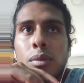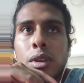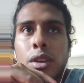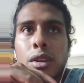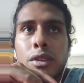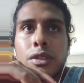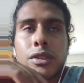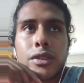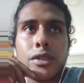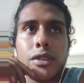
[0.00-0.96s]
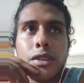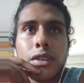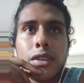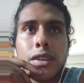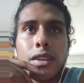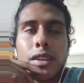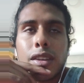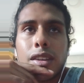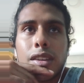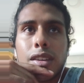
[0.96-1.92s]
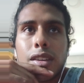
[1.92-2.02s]
because
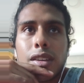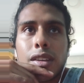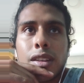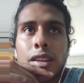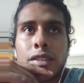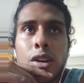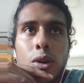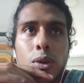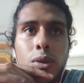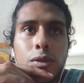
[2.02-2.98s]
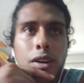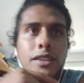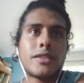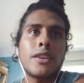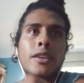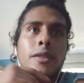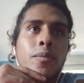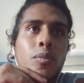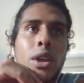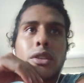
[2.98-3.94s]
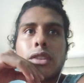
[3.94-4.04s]
let's go fight starting
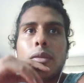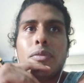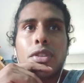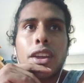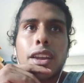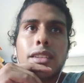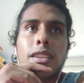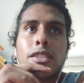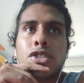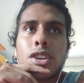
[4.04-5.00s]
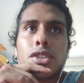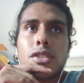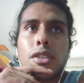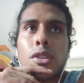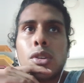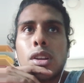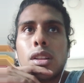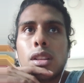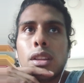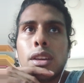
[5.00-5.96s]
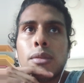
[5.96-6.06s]
because I'm thinking the judges are
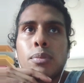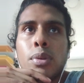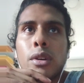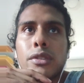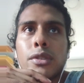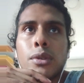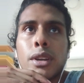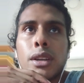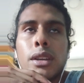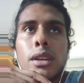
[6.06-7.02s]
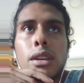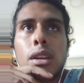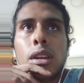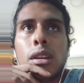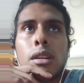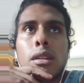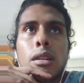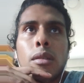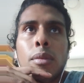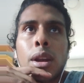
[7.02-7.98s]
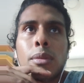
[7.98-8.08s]
gonna lean Pongsiri
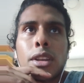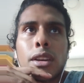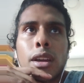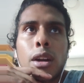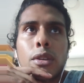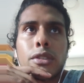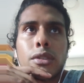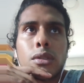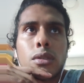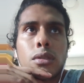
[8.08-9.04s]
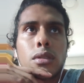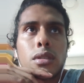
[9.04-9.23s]
but I'm leaning Harrison.